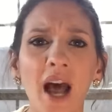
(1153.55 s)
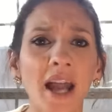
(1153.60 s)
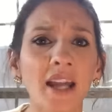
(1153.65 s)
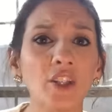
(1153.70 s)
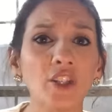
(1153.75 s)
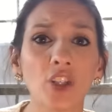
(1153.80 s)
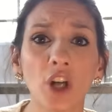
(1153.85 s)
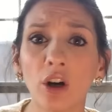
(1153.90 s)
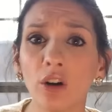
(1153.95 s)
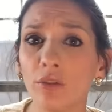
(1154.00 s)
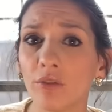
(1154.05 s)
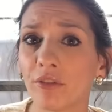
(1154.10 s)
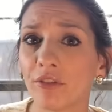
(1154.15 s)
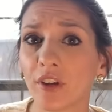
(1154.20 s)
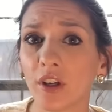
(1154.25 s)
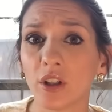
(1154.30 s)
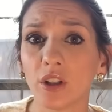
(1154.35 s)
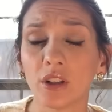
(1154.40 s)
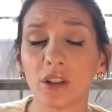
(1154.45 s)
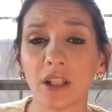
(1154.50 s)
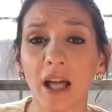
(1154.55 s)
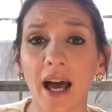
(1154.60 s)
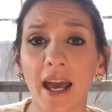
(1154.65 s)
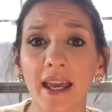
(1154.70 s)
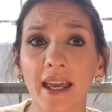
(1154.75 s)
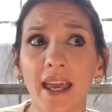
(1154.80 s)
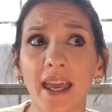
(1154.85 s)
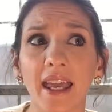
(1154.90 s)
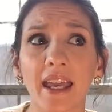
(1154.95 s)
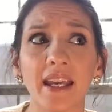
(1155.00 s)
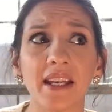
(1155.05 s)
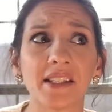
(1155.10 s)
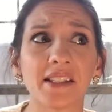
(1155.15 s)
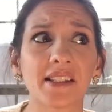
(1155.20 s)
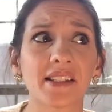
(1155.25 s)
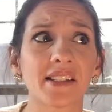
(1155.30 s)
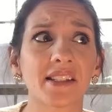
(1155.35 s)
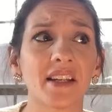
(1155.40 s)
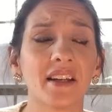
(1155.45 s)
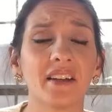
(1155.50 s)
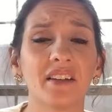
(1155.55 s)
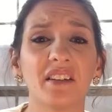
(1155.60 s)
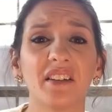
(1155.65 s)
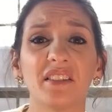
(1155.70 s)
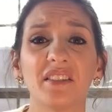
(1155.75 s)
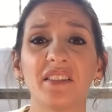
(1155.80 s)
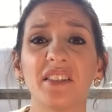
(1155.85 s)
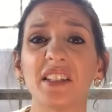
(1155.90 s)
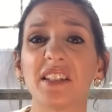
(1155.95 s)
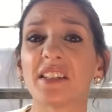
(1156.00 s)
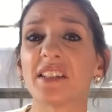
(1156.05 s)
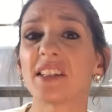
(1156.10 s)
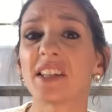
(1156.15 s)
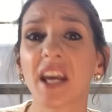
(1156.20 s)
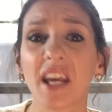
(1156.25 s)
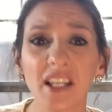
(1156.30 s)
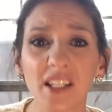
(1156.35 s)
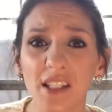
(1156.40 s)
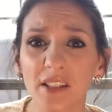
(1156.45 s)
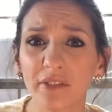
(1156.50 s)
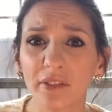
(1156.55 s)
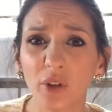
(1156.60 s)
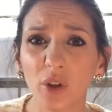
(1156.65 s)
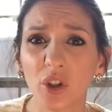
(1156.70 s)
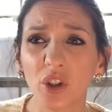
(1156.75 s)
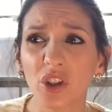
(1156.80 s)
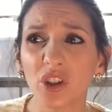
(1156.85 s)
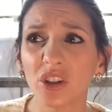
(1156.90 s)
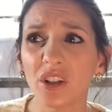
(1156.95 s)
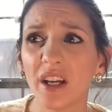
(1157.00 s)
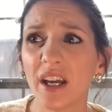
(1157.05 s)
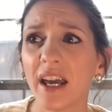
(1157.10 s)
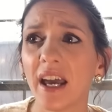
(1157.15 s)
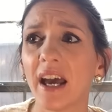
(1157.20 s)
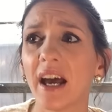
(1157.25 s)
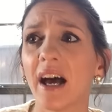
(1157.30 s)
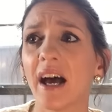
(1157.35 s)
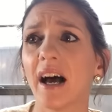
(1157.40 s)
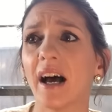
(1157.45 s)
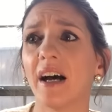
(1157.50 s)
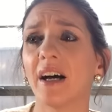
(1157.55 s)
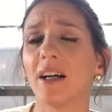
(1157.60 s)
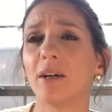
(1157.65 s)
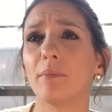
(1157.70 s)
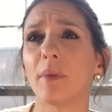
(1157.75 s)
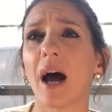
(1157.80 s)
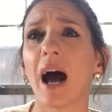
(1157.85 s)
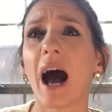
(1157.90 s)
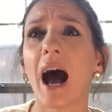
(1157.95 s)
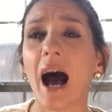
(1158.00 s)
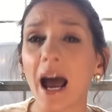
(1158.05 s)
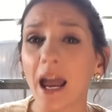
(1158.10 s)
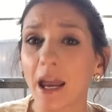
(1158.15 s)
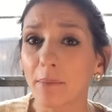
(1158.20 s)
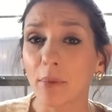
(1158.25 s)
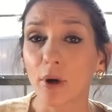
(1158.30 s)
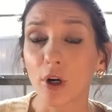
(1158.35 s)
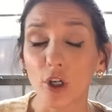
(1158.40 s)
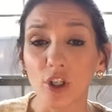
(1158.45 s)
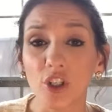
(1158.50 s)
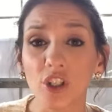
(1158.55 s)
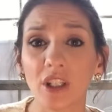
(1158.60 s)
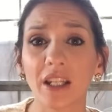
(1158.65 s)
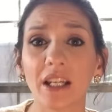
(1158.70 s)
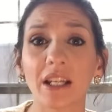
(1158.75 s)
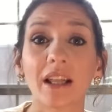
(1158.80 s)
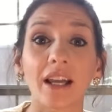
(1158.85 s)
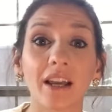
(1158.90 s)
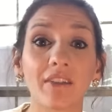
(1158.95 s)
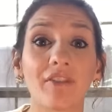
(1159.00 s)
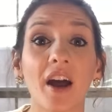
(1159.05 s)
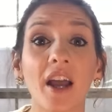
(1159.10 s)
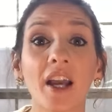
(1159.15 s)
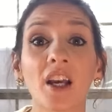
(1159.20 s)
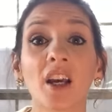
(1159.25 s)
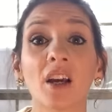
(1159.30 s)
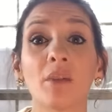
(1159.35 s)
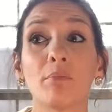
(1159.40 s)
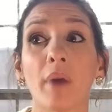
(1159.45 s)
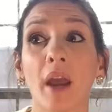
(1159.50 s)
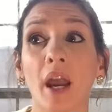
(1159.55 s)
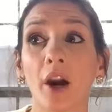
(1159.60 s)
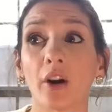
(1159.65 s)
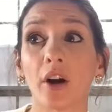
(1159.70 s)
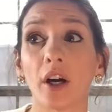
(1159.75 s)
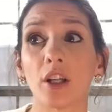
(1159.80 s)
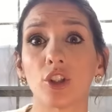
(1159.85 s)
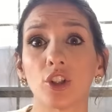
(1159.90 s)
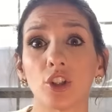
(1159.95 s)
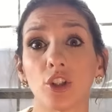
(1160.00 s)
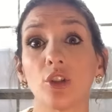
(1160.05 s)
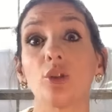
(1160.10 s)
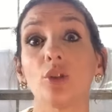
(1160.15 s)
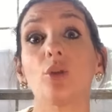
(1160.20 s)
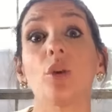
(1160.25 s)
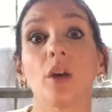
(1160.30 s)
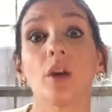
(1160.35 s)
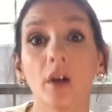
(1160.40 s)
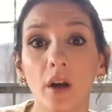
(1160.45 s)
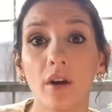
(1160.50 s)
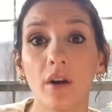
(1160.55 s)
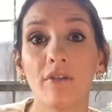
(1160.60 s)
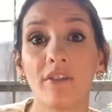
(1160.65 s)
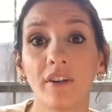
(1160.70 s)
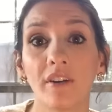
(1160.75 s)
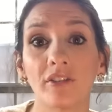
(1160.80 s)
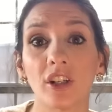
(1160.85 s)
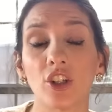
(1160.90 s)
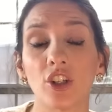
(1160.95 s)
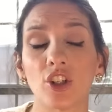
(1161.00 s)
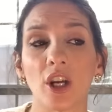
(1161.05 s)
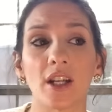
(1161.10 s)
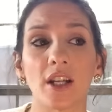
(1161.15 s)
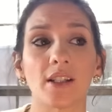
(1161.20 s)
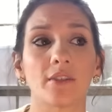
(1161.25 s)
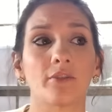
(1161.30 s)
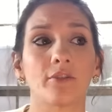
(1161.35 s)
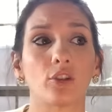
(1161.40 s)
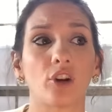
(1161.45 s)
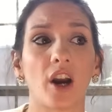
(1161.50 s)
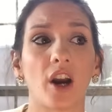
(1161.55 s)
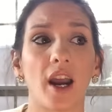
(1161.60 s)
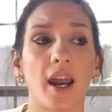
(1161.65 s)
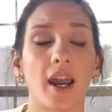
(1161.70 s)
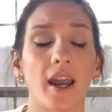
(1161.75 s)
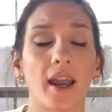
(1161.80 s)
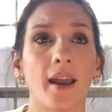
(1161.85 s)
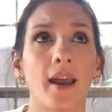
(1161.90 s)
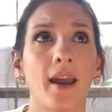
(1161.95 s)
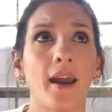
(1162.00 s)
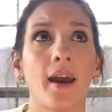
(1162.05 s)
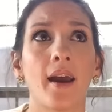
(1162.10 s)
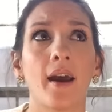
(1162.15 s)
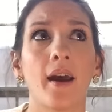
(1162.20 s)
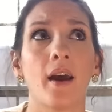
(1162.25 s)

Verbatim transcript: I don't feel like it's distasteful. Um, I personally, like, if I could compare it to Fifty Shades of Grey.